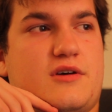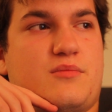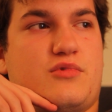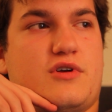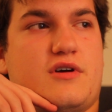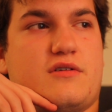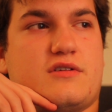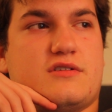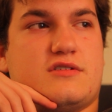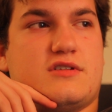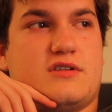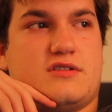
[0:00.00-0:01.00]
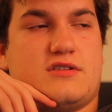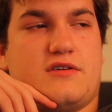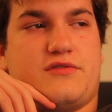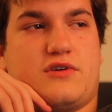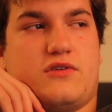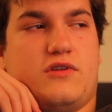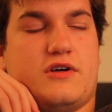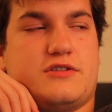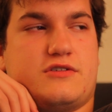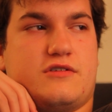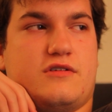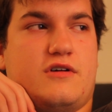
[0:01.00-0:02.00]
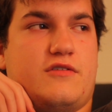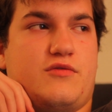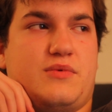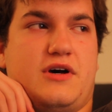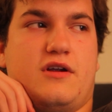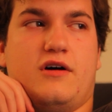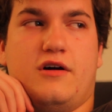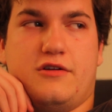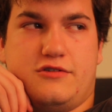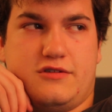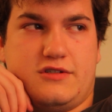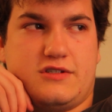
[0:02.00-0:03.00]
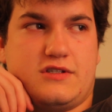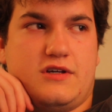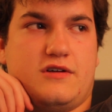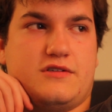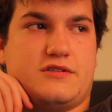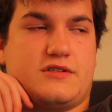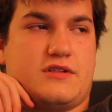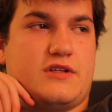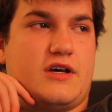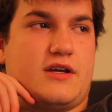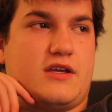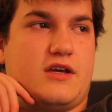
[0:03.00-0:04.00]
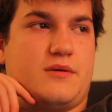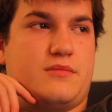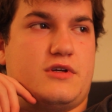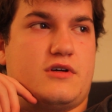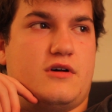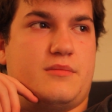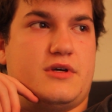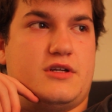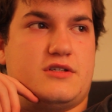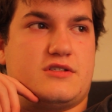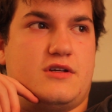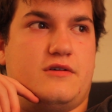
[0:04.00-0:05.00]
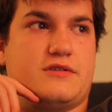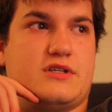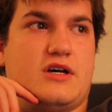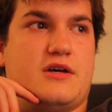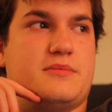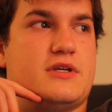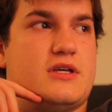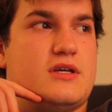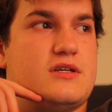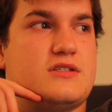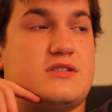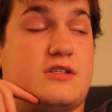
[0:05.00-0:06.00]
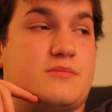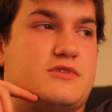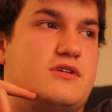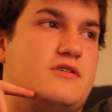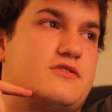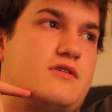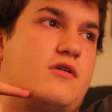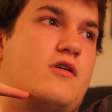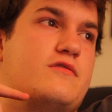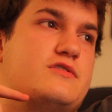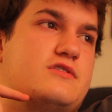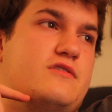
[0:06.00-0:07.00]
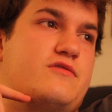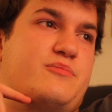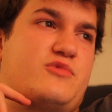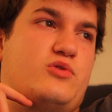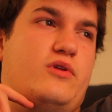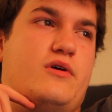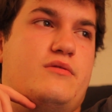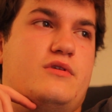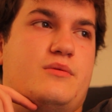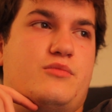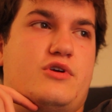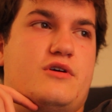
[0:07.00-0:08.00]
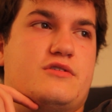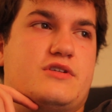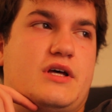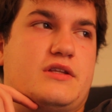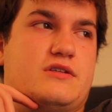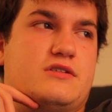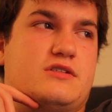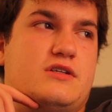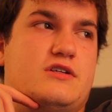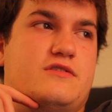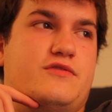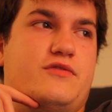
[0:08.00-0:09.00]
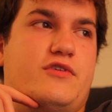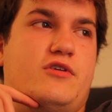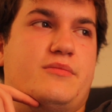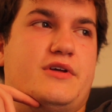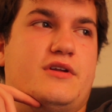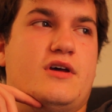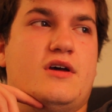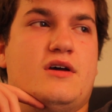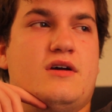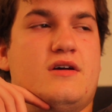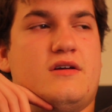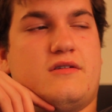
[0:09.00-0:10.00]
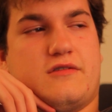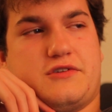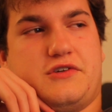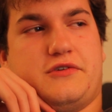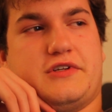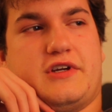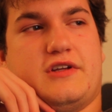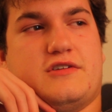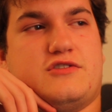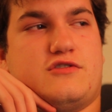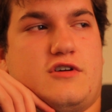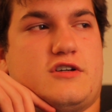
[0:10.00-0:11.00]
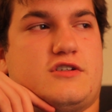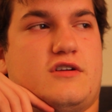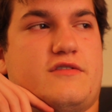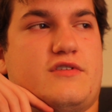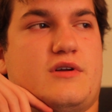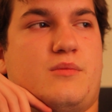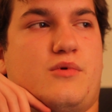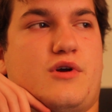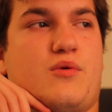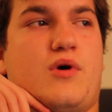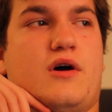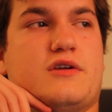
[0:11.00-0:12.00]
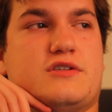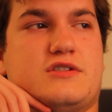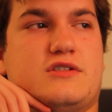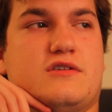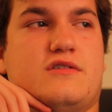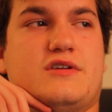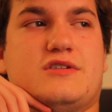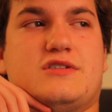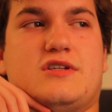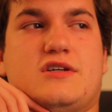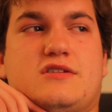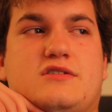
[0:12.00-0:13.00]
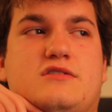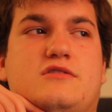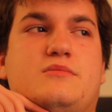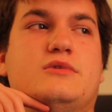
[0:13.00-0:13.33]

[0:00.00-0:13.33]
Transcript: embryo consists of a cluster of about 100 cells that can become any cell type. Stem cells are harvested from cloned embryos at this stage of development, resulting in destruction of the embryo while it is still in its test tube.